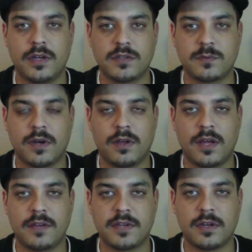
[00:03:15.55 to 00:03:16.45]
as well
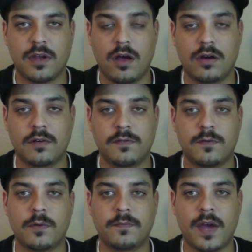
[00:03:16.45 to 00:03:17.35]
as a longer
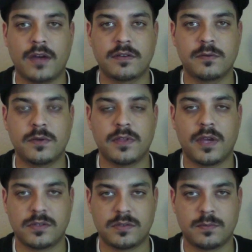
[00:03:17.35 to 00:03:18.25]
form factor with
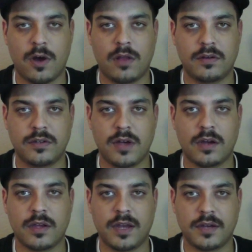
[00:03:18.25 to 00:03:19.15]
a smaller
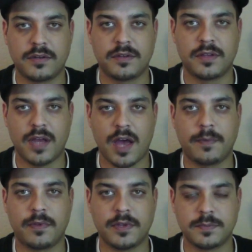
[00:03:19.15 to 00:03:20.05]
dock connector that
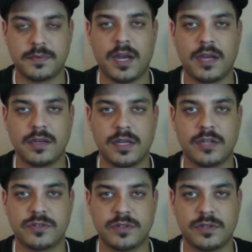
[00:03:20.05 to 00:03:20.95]
Apple is planning to
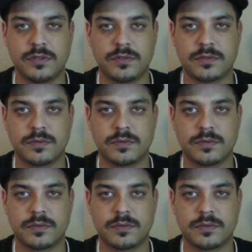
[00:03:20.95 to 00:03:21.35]
introduce.